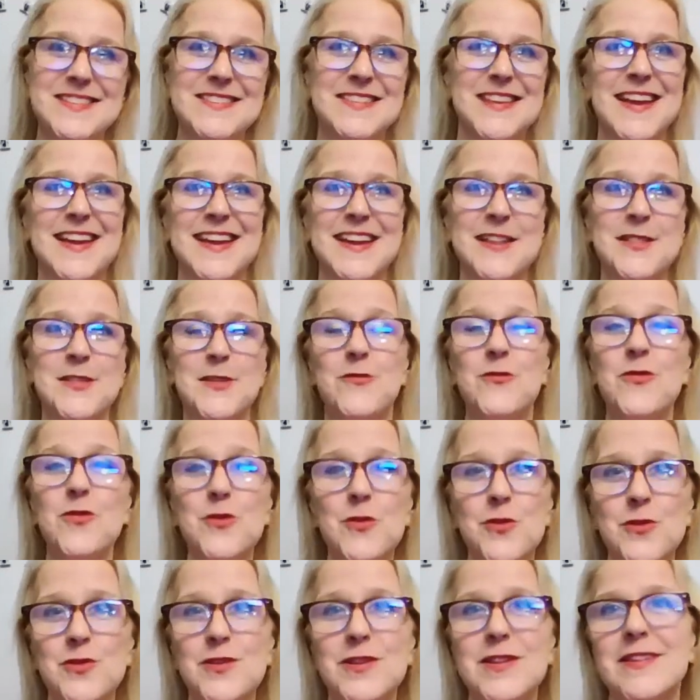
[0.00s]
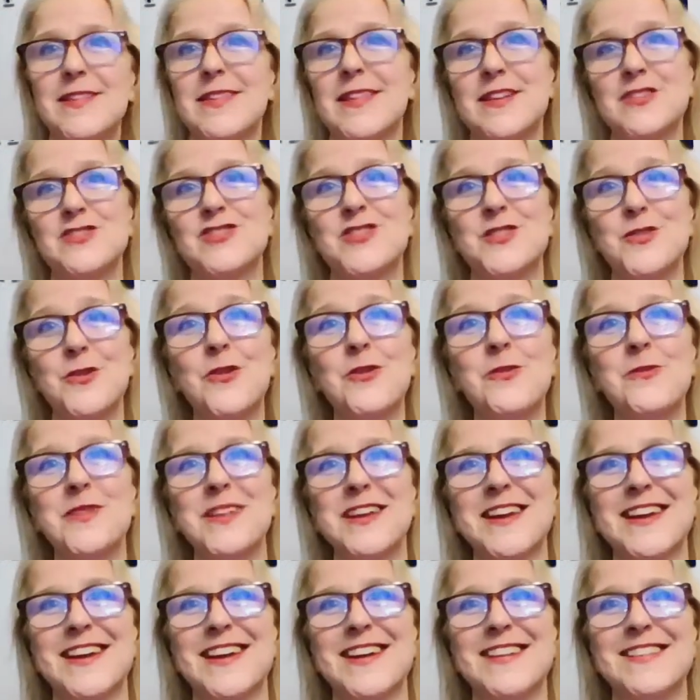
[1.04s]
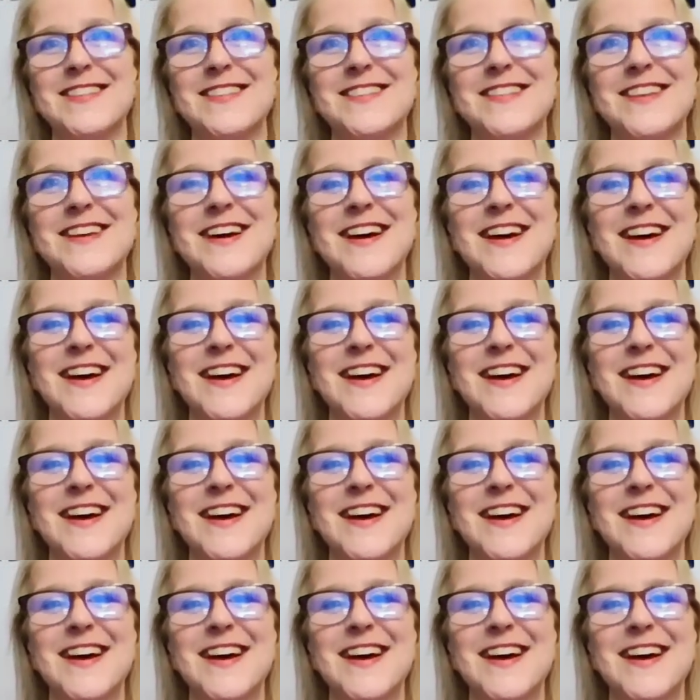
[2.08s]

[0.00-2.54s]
and get the food that she normally gets.